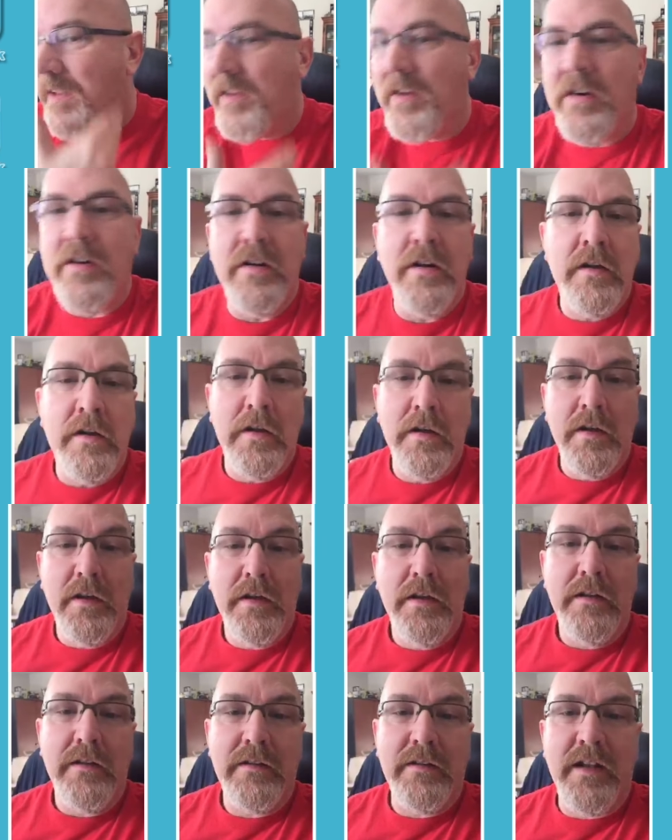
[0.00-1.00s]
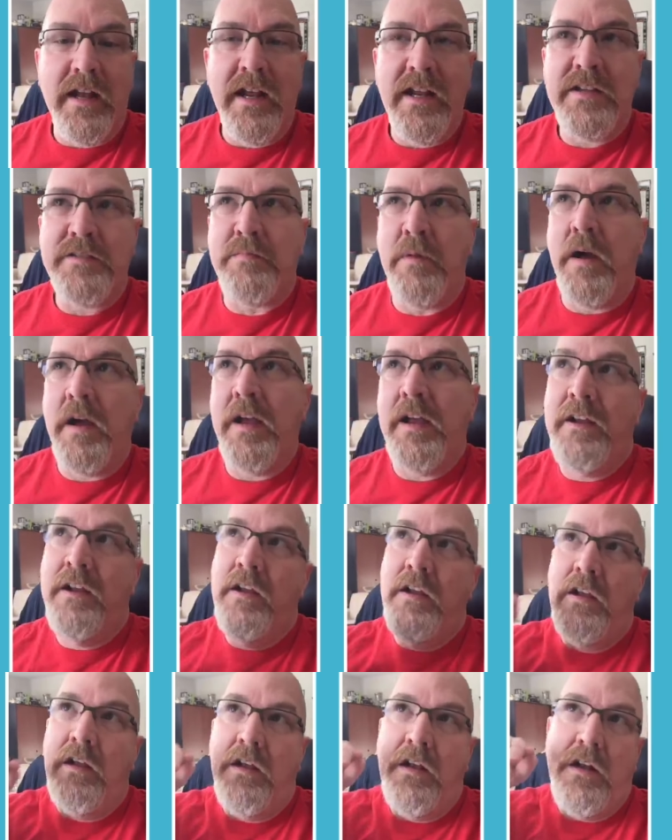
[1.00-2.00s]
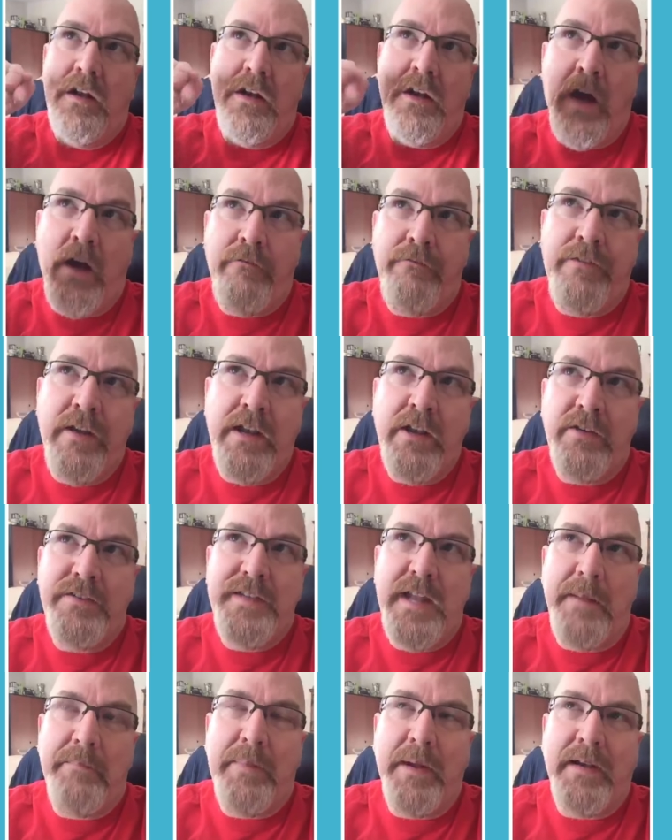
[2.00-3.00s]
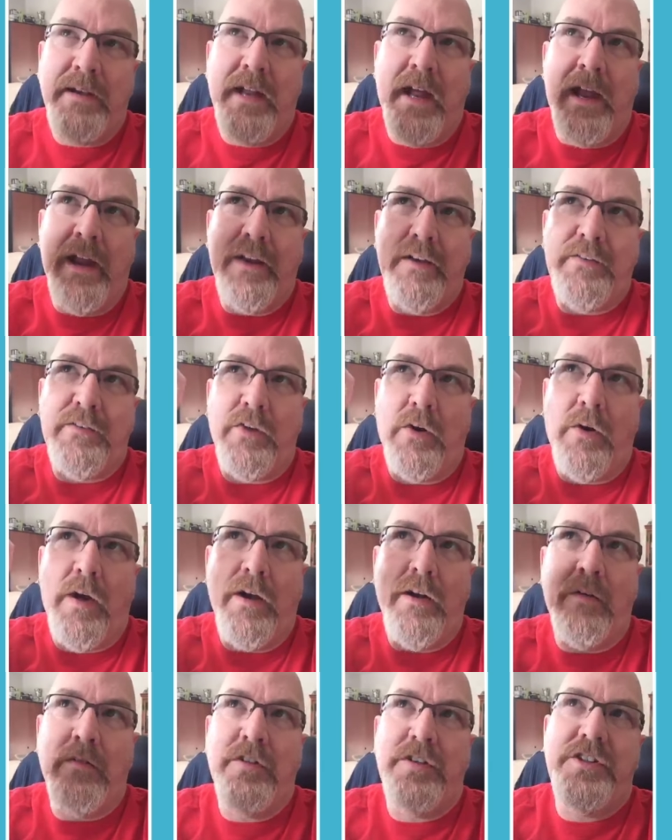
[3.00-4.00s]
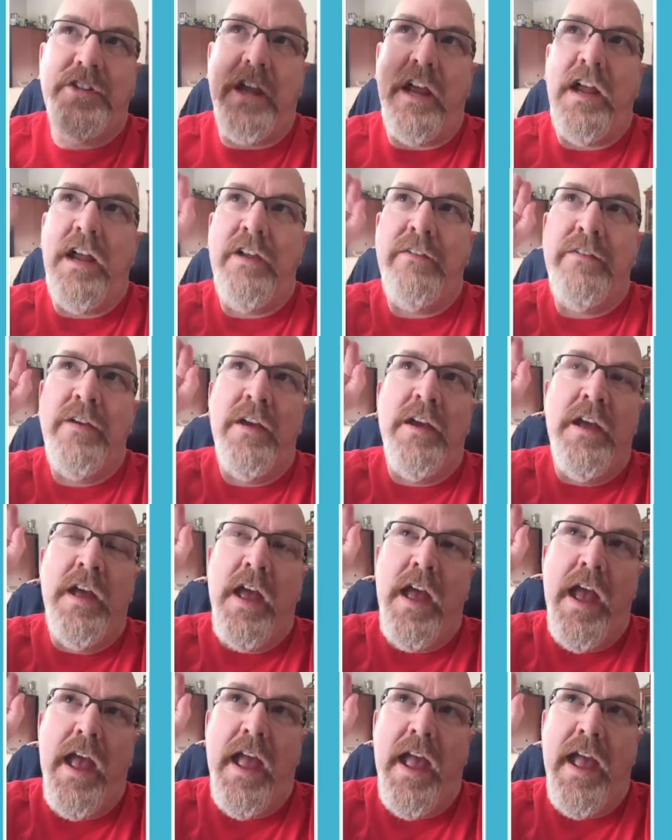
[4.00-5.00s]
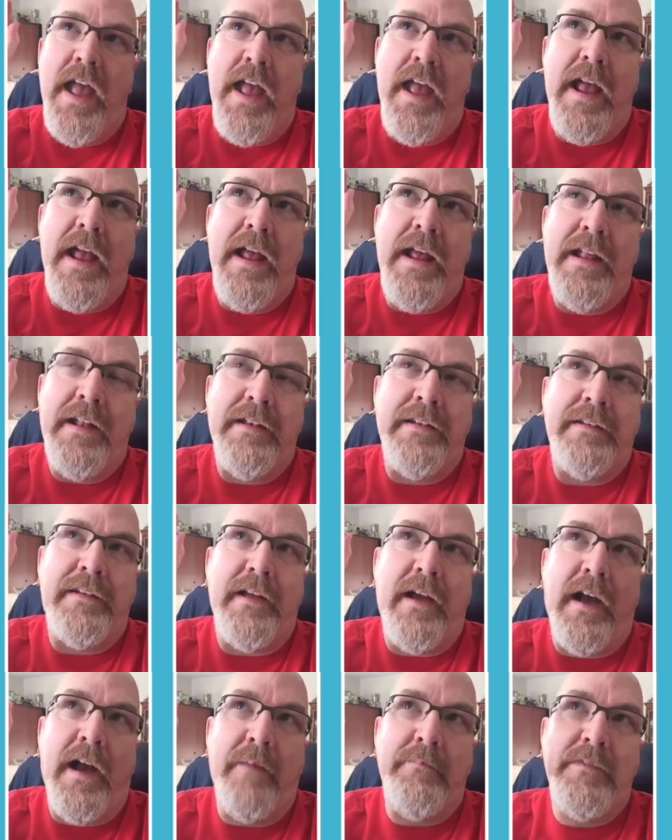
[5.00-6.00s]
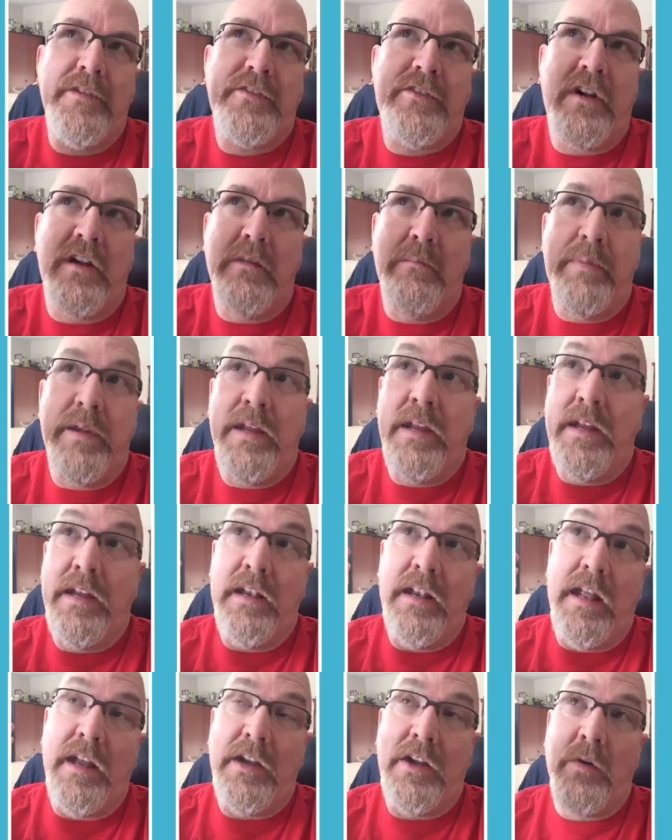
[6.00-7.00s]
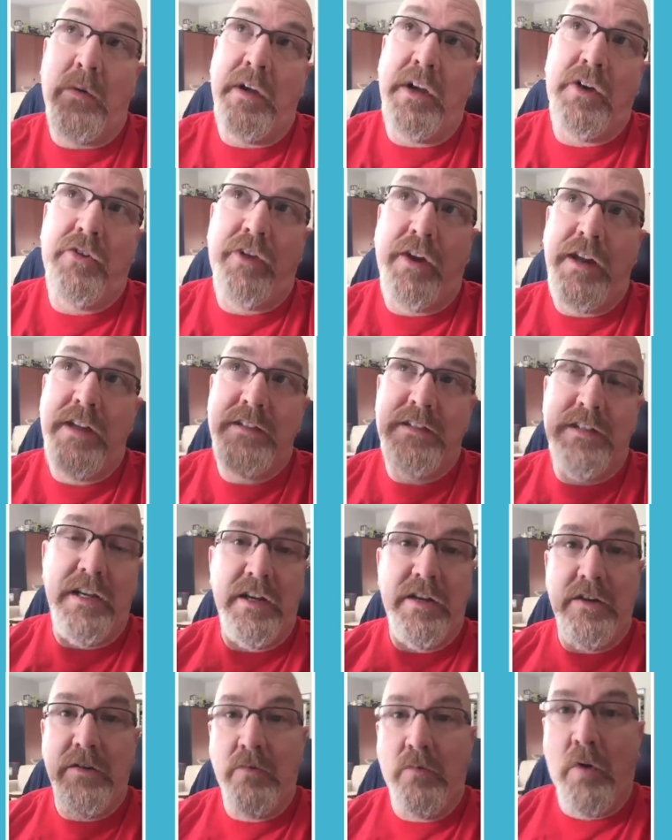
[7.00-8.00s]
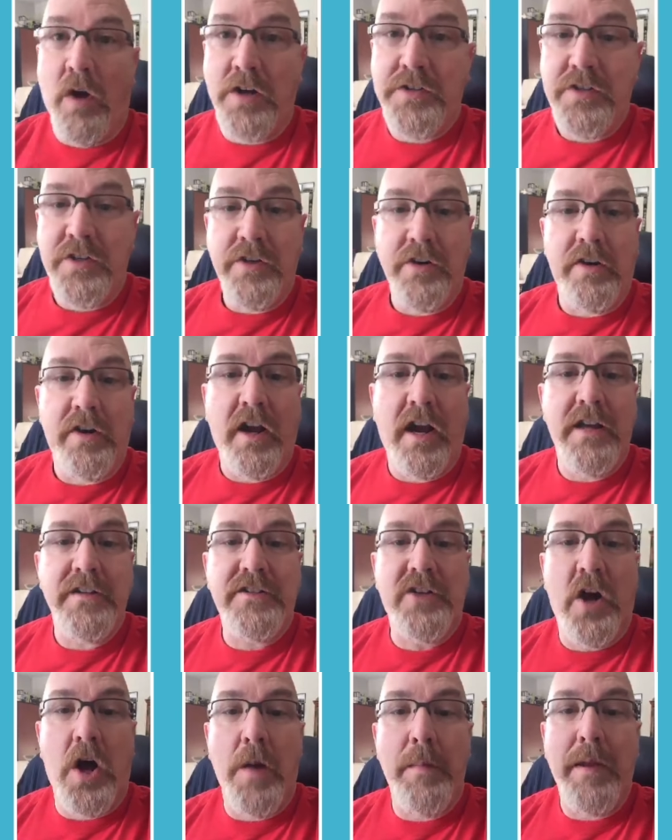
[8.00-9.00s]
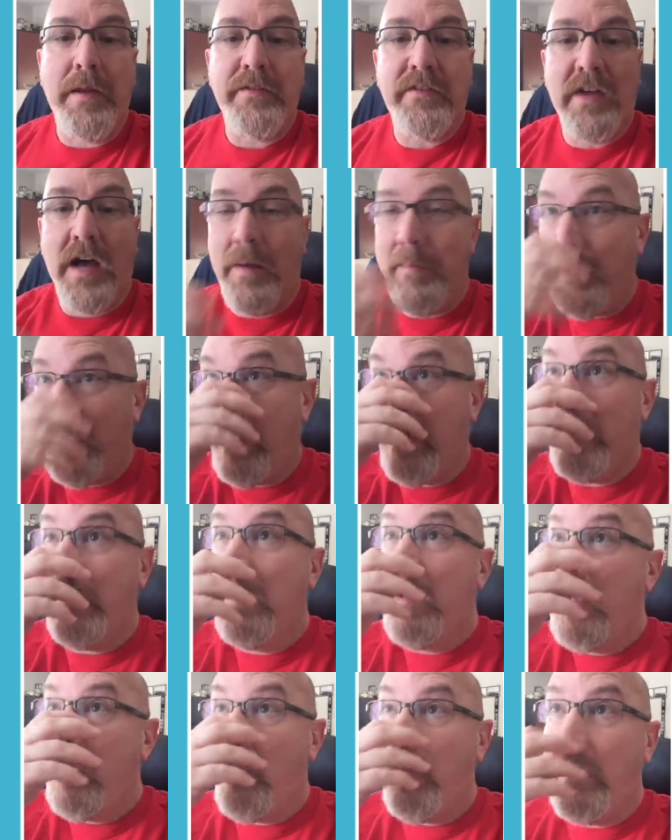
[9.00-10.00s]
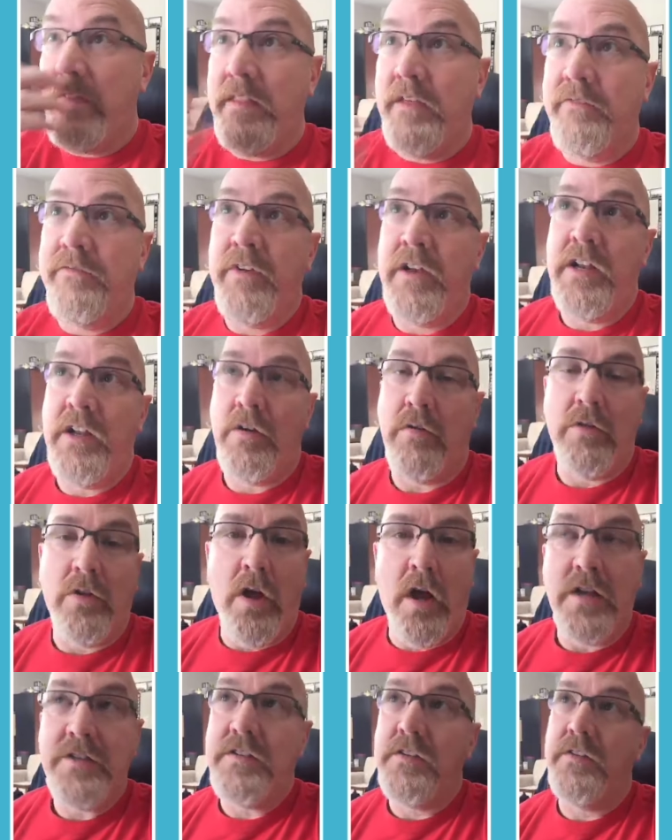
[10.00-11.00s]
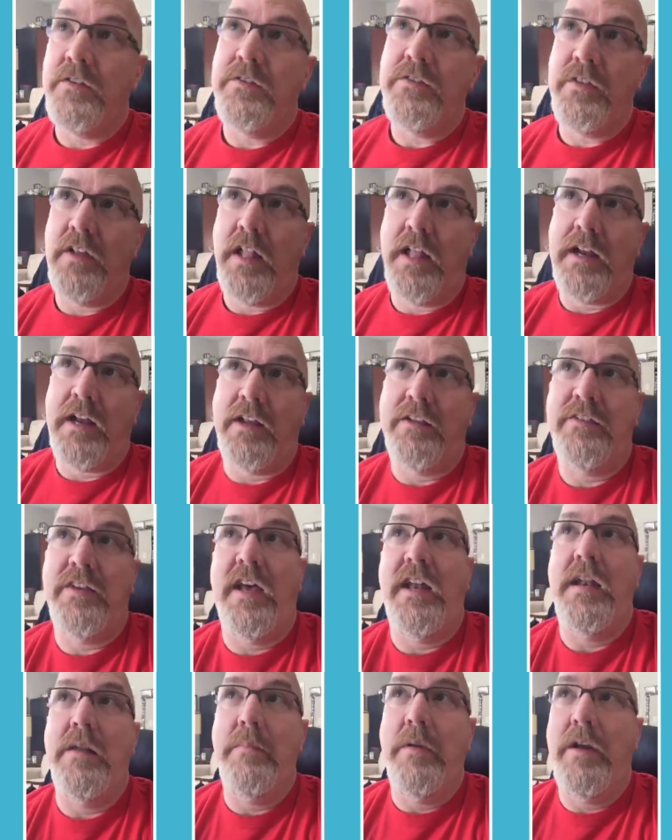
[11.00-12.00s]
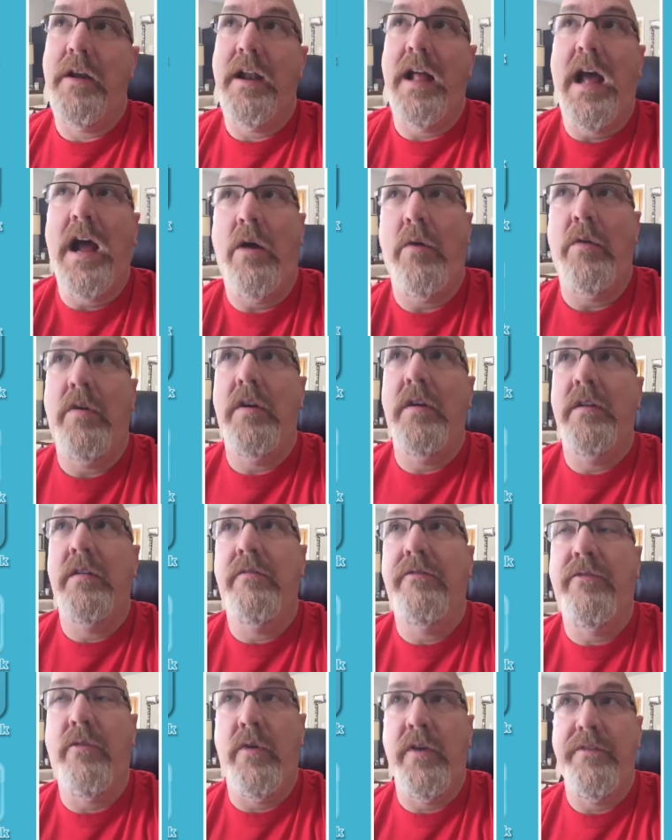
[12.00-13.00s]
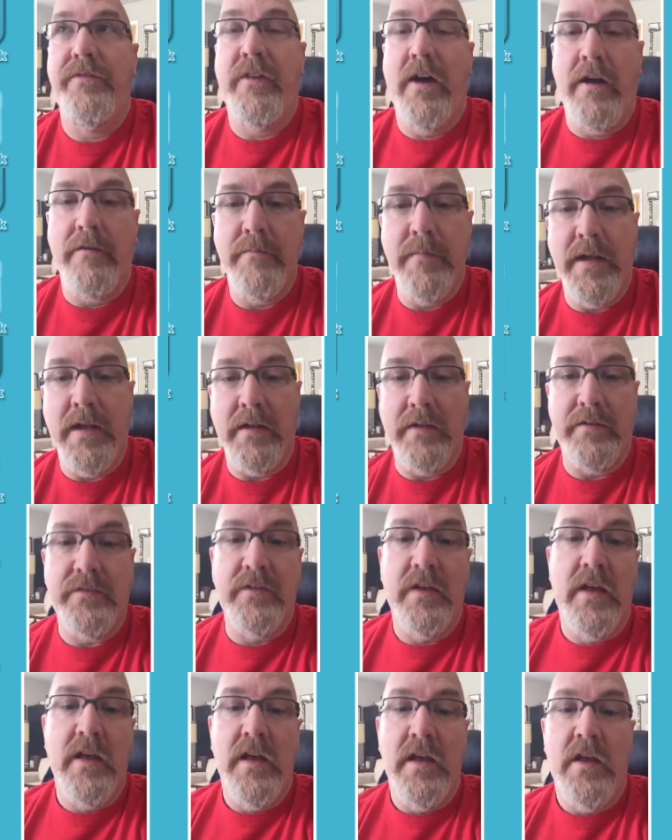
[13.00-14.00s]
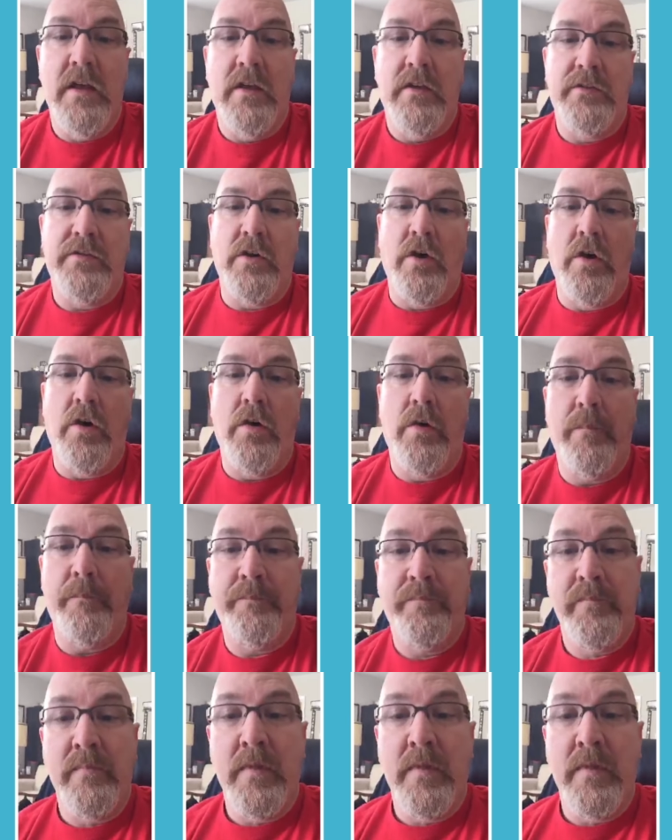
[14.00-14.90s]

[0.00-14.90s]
either. Today is my not videotaping day, so I don't shave, and I'm just going to be like going crazy watching your guys' comments come in when the video launches. Like I said, in about an hour and 45 minutes. So